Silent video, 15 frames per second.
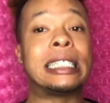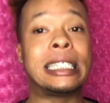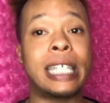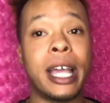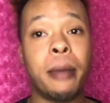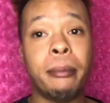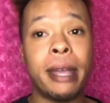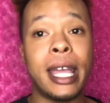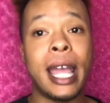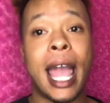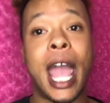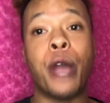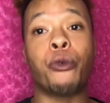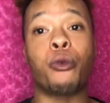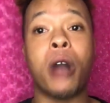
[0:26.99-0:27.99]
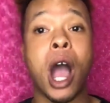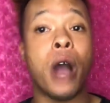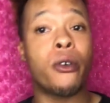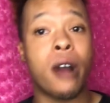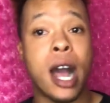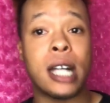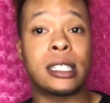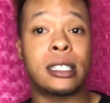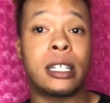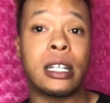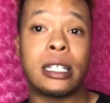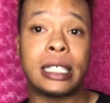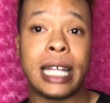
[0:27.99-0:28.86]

Timmy and Rara sitting